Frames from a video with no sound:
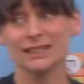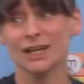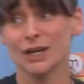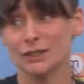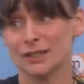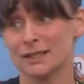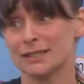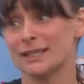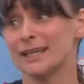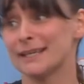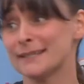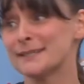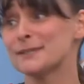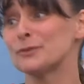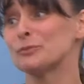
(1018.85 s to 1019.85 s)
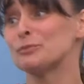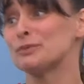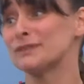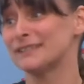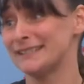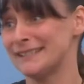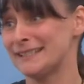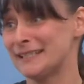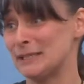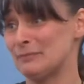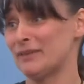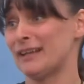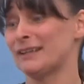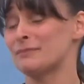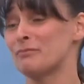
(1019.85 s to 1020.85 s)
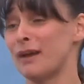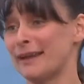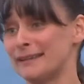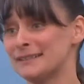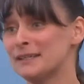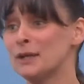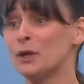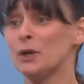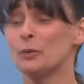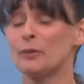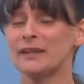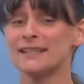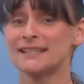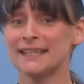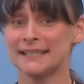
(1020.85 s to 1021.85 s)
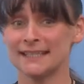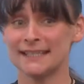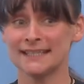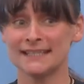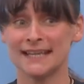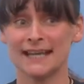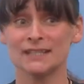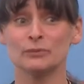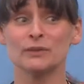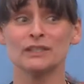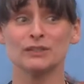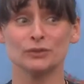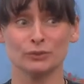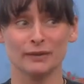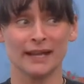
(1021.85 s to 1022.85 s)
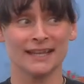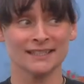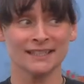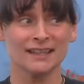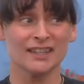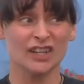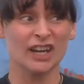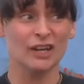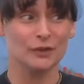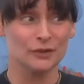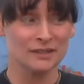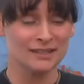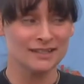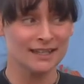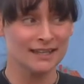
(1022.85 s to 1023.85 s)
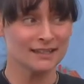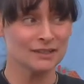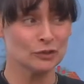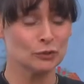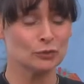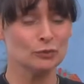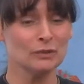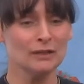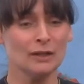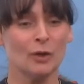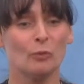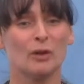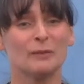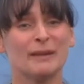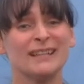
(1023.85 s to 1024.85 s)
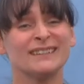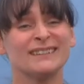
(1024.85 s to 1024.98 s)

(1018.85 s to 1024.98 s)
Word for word: hard on the kids. So please keep that in mind when sending snacks. We do ask that they're healthy snacks too. One of my